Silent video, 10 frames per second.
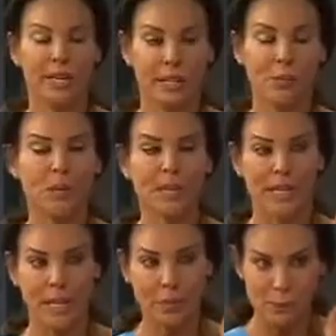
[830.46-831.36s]
It is, but it
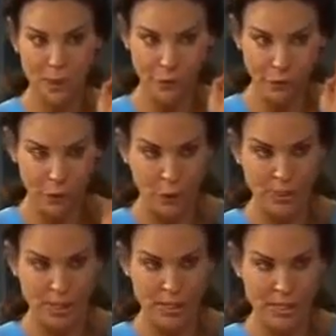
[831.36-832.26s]
keeps me
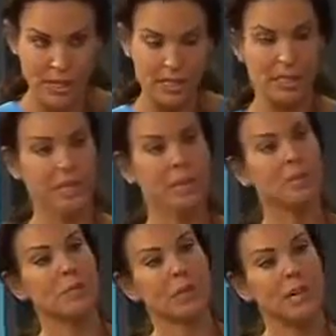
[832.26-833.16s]
focused. Okay. It
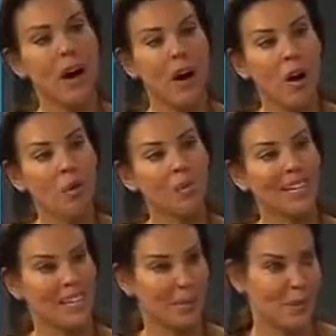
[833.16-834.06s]
keeps me calm,
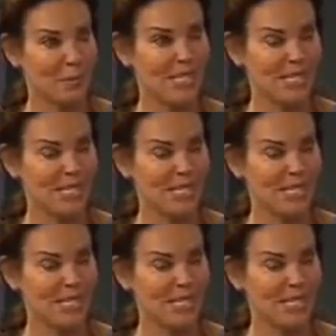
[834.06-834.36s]
and it keeps me